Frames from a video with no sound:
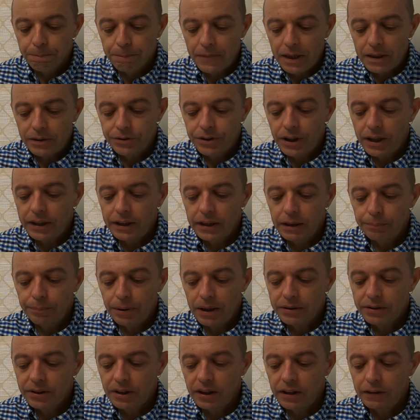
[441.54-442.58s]
Seating
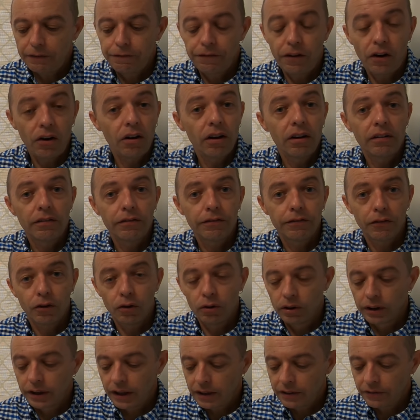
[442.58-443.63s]
capacity, 5,
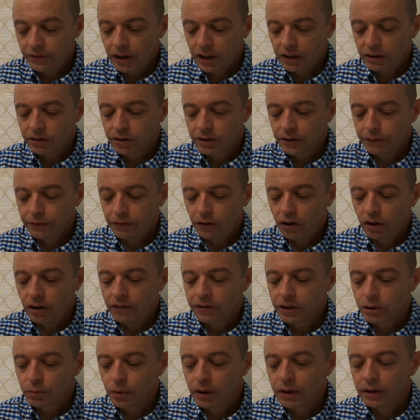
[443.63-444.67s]
all the other vehicles are 5
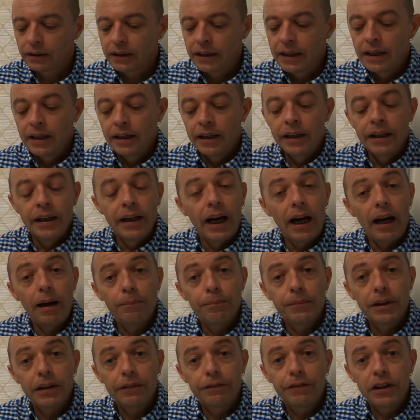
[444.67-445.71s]
as well.
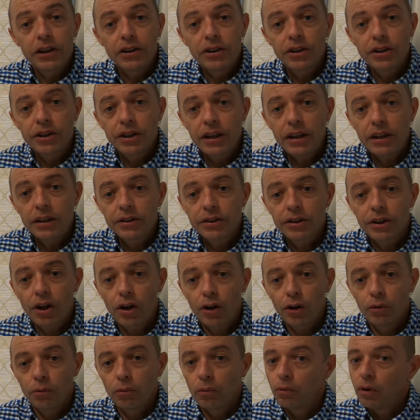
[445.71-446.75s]
The efficiency,
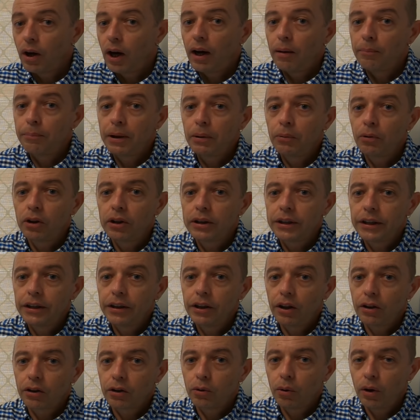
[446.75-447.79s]
so BYD
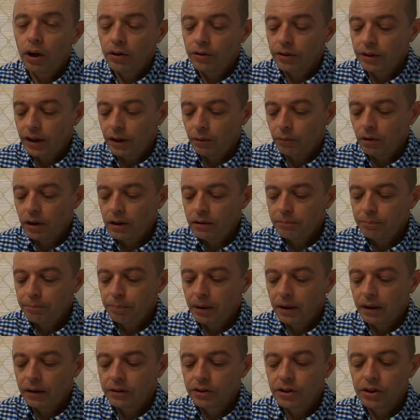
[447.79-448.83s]
don't quote that one,
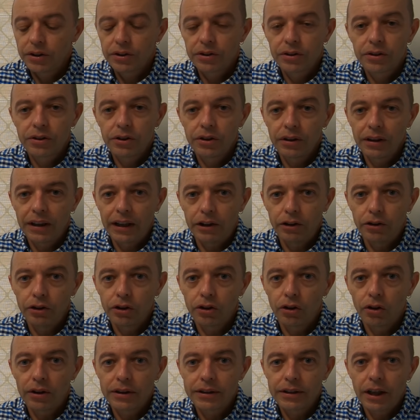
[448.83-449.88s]
but just to let you
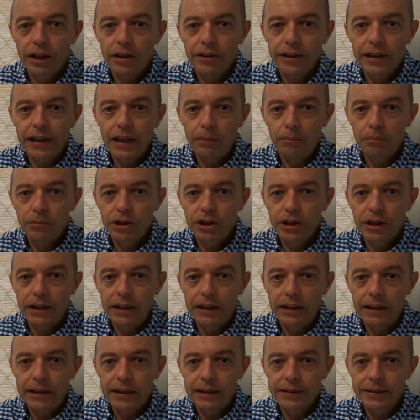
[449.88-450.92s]
guys know, the
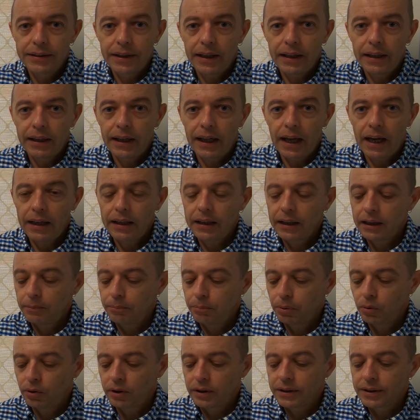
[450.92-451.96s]
MG is sitting at
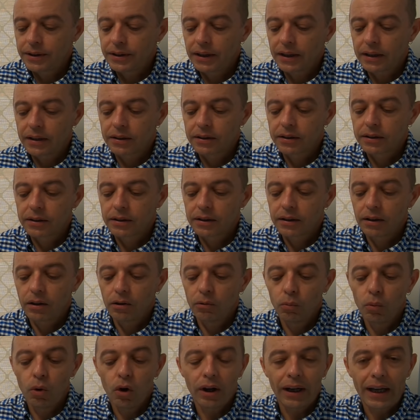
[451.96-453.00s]
18.6
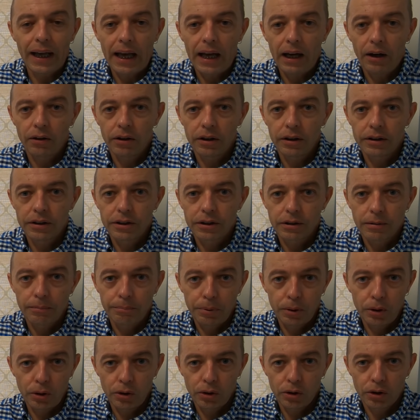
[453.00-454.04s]
watt hours
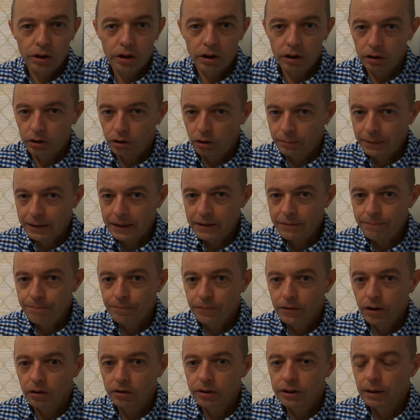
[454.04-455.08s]
per kilometre
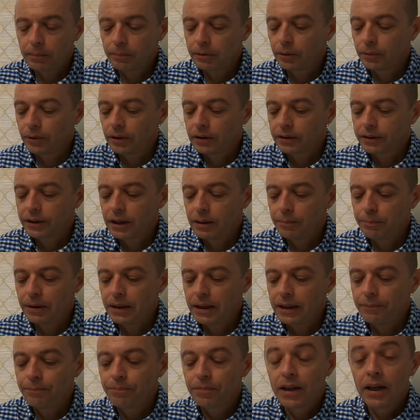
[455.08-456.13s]
on WLTP,